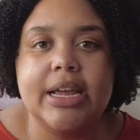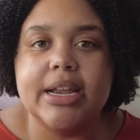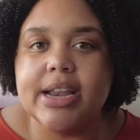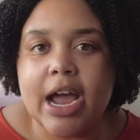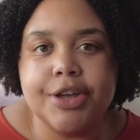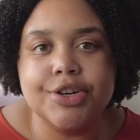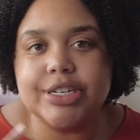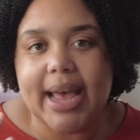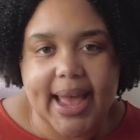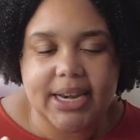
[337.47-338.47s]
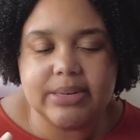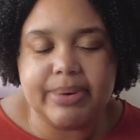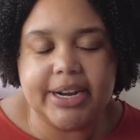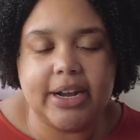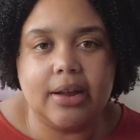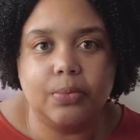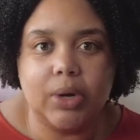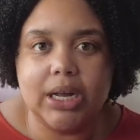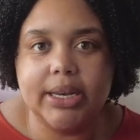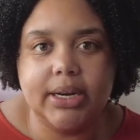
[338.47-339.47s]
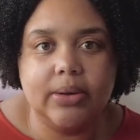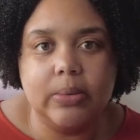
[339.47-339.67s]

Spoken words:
9 or 10, depending on what